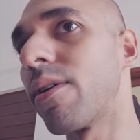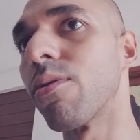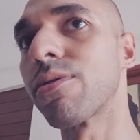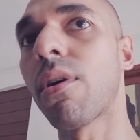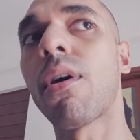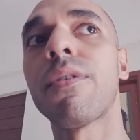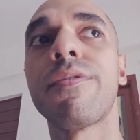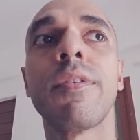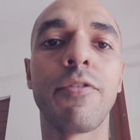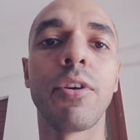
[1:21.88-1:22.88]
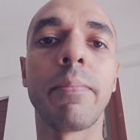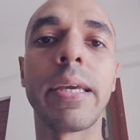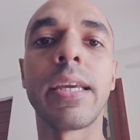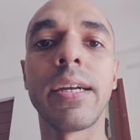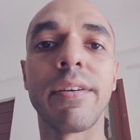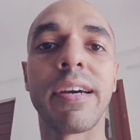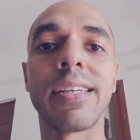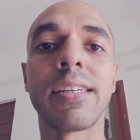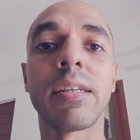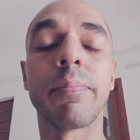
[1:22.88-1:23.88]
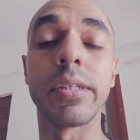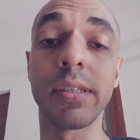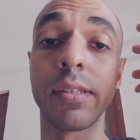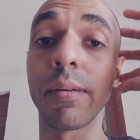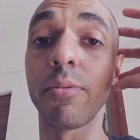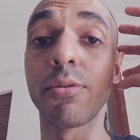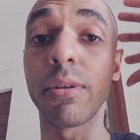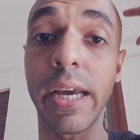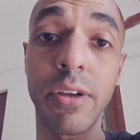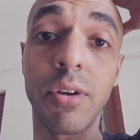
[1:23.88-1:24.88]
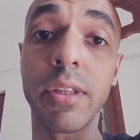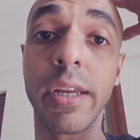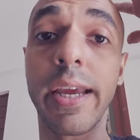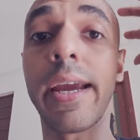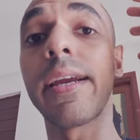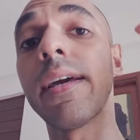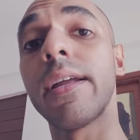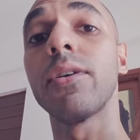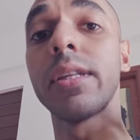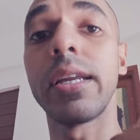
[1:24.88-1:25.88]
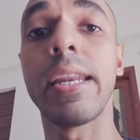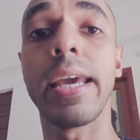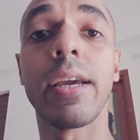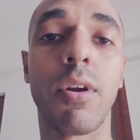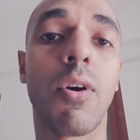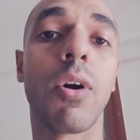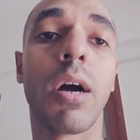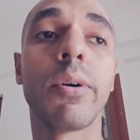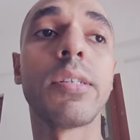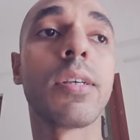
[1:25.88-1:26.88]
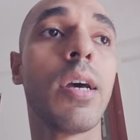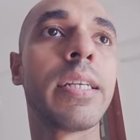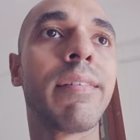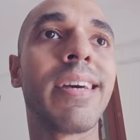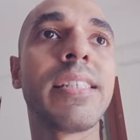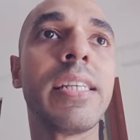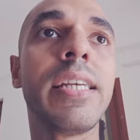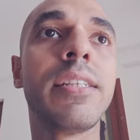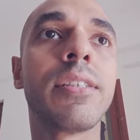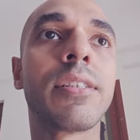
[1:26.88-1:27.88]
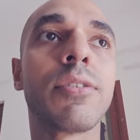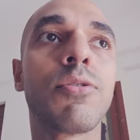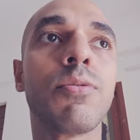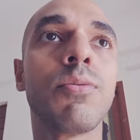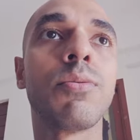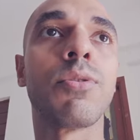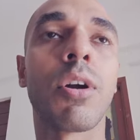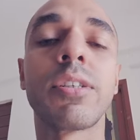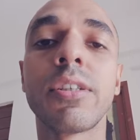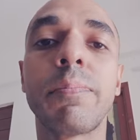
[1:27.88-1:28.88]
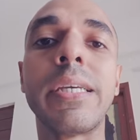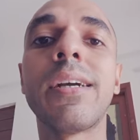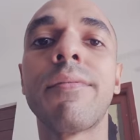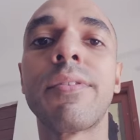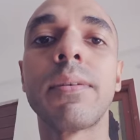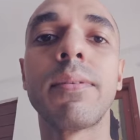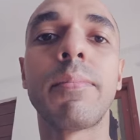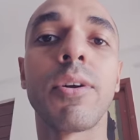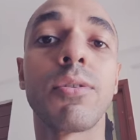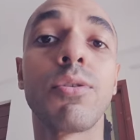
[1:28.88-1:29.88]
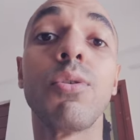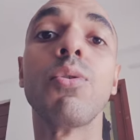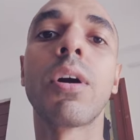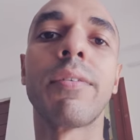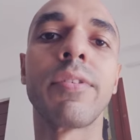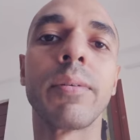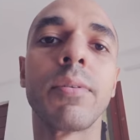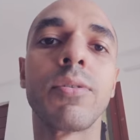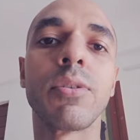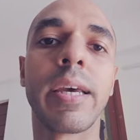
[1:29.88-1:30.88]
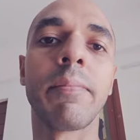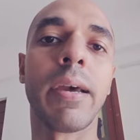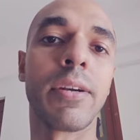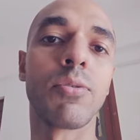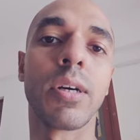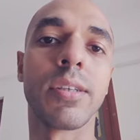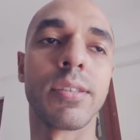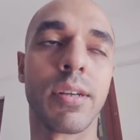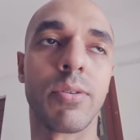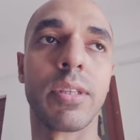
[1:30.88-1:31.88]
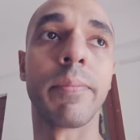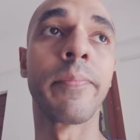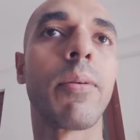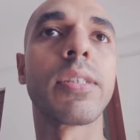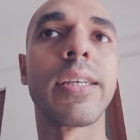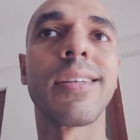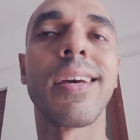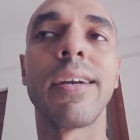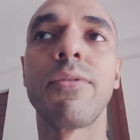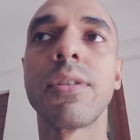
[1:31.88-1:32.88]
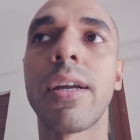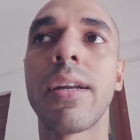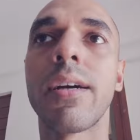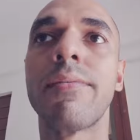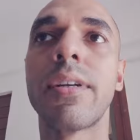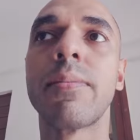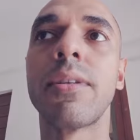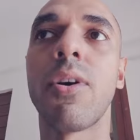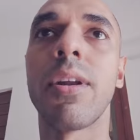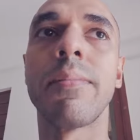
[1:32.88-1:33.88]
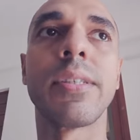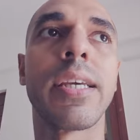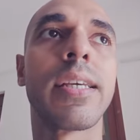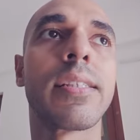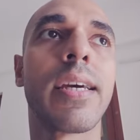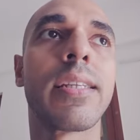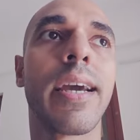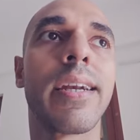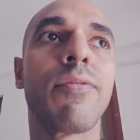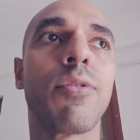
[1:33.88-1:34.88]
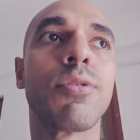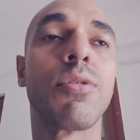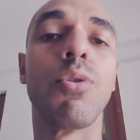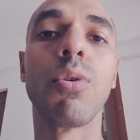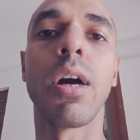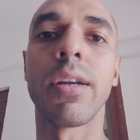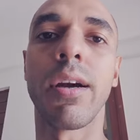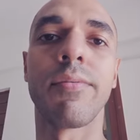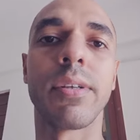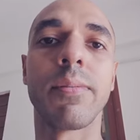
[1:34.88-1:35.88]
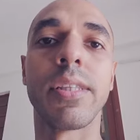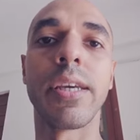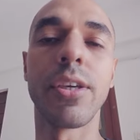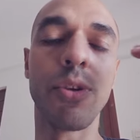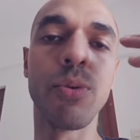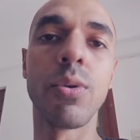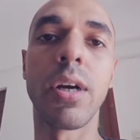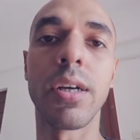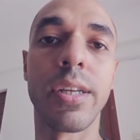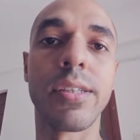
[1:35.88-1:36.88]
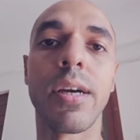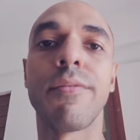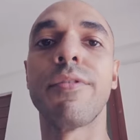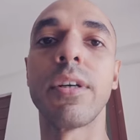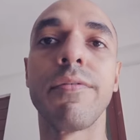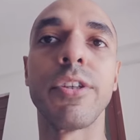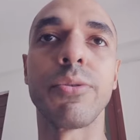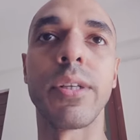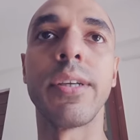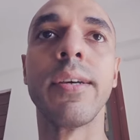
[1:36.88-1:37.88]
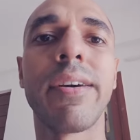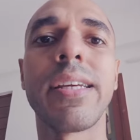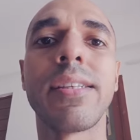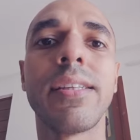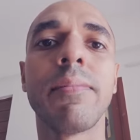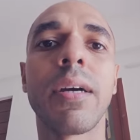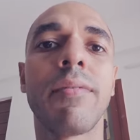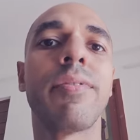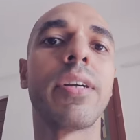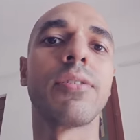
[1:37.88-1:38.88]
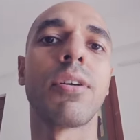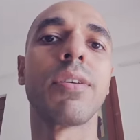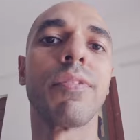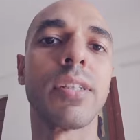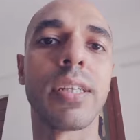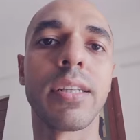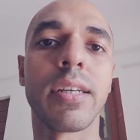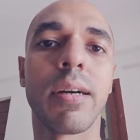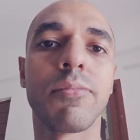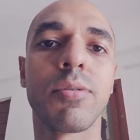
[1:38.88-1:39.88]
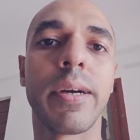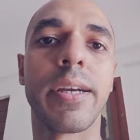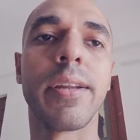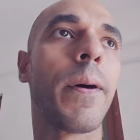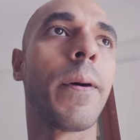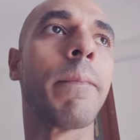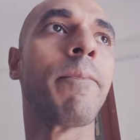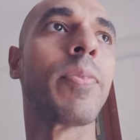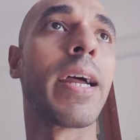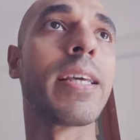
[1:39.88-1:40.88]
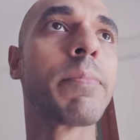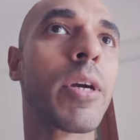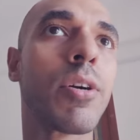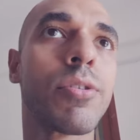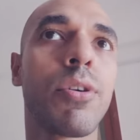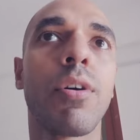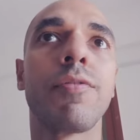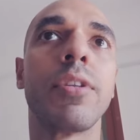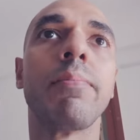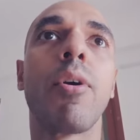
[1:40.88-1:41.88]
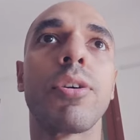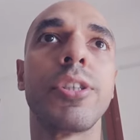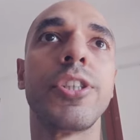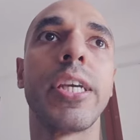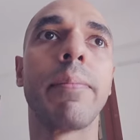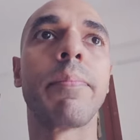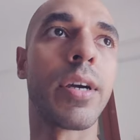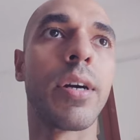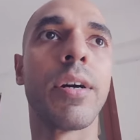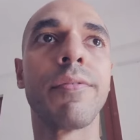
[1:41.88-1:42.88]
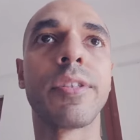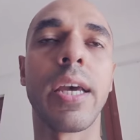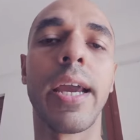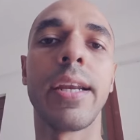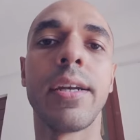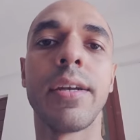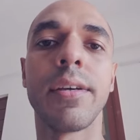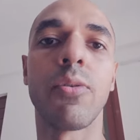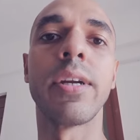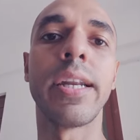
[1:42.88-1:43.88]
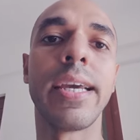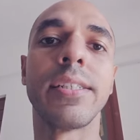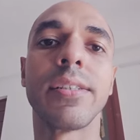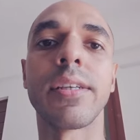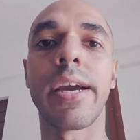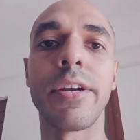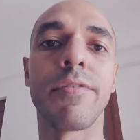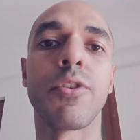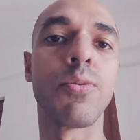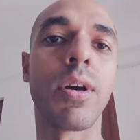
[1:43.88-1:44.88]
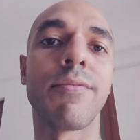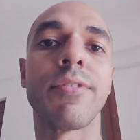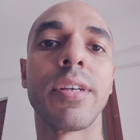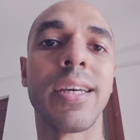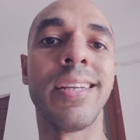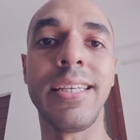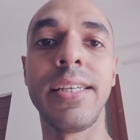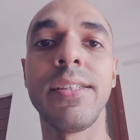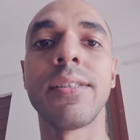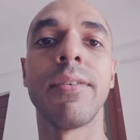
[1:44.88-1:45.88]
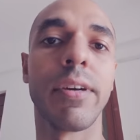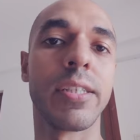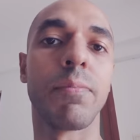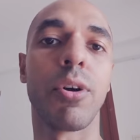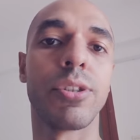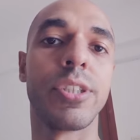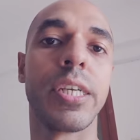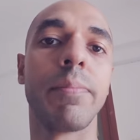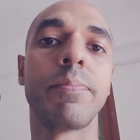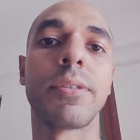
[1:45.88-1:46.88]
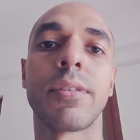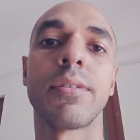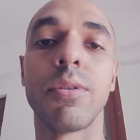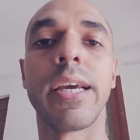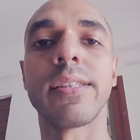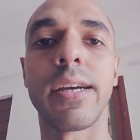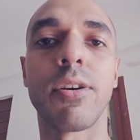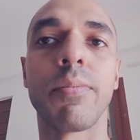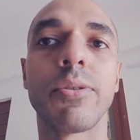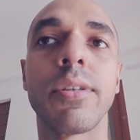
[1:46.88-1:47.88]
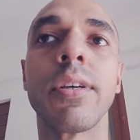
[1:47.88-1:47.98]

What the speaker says: it looks off. If you are making a device that the person is supposed to carry on their head and on their neck for long hours, the device needs to not just be comfortable but also look comfortable to them and to others around them. So I'm not saying that the headphones are uncomfortable. All I'm saying is that the headphones look uncomfortable. They cue discomfort visually. Whenever I see them, comfort is not the first thing that comes to mind. That is because of the boxy shape. Curves and rounded edges kind of cue comfort and ease, whereas boxy shapes do the exact opposite.